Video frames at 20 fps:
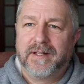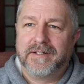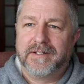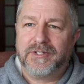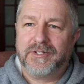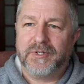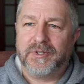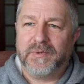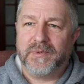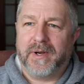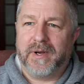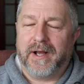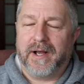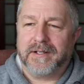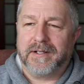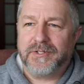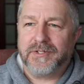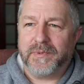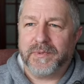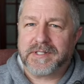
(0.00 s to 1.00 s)
to uh,
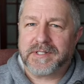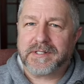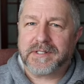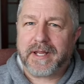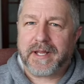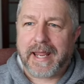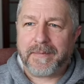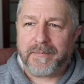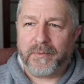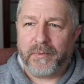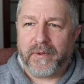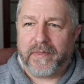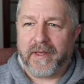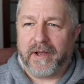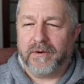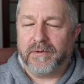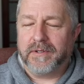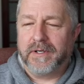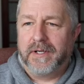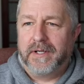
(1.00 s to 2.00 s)
to escape
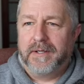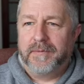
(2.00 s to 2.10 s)
without